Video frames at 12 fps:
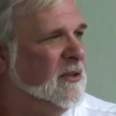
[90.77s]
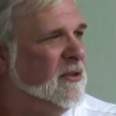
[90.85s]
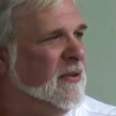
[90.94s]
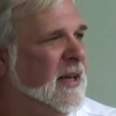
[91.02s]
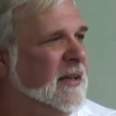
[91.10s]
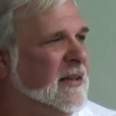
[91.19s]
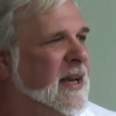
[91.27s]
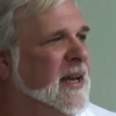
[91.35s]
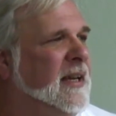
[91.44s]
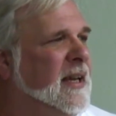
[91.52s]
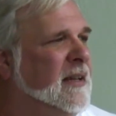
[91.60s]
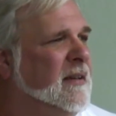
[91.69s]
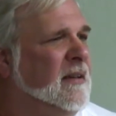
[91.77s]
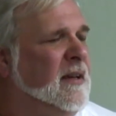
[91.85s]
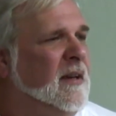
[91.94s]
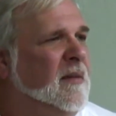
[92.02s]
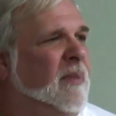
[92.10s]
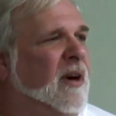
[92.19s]
so that they can
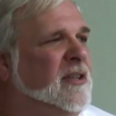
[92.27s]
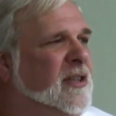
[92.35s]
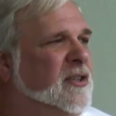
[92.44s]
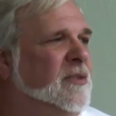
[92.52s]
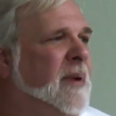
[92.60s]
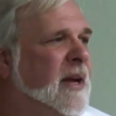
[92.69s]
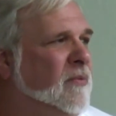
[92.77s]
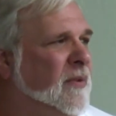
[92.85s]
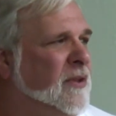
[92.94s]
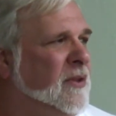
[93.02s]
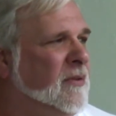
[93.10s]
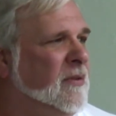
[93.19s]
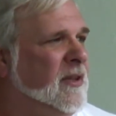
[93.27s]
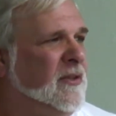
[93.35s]
participate with you.